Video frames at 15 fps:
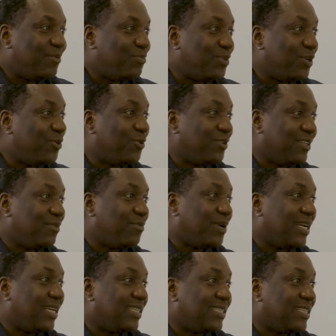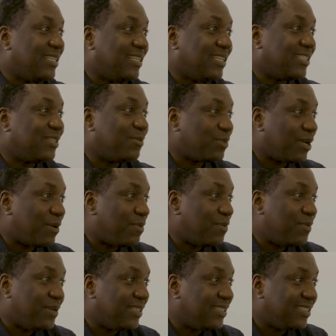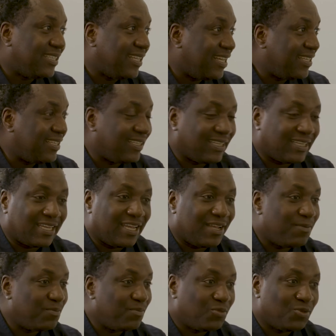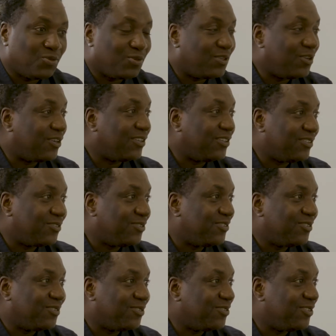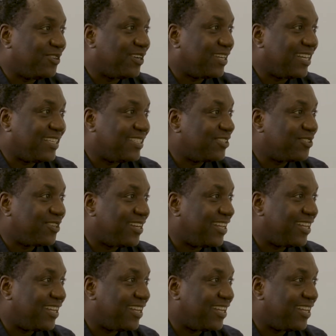beholden by his leadership capability, and he came, took to the organization